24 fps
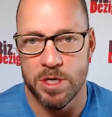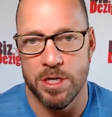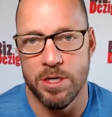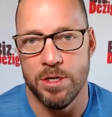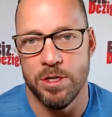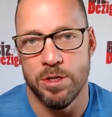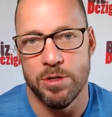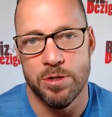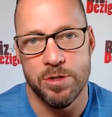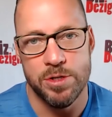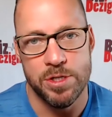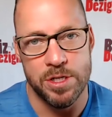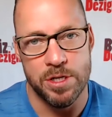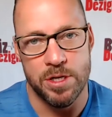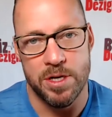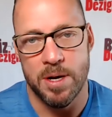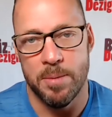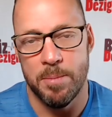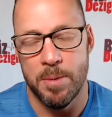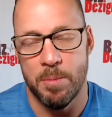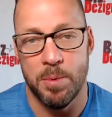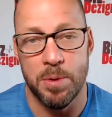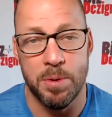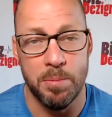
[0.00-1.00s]
What you do is you
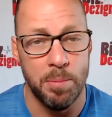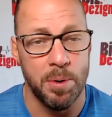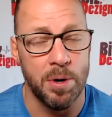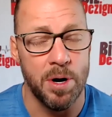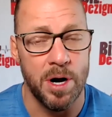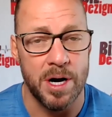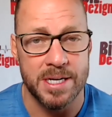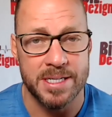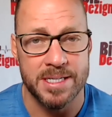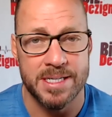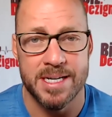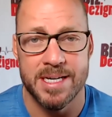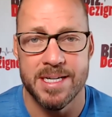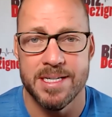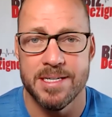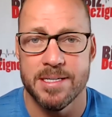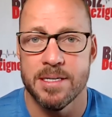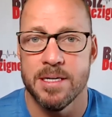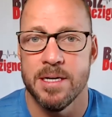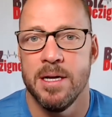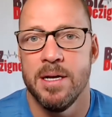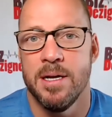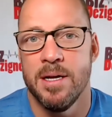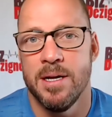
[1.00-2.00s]
come up with a
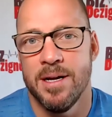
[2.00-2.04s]
process,